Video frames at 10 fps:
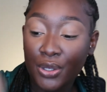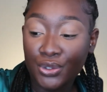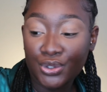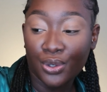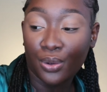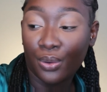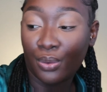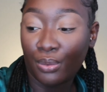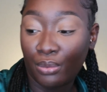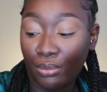So
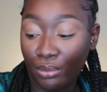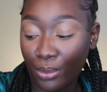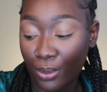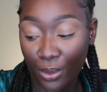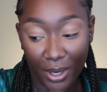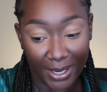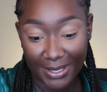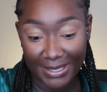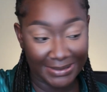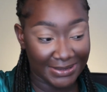what are
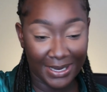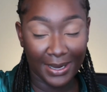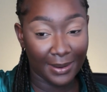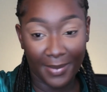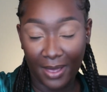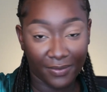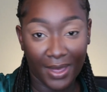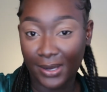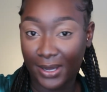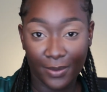they saying about
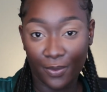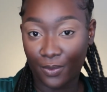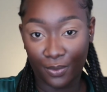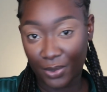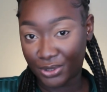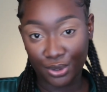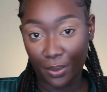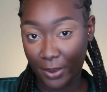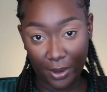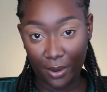that? Like, what's
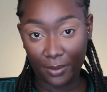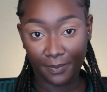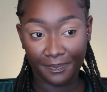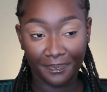going on?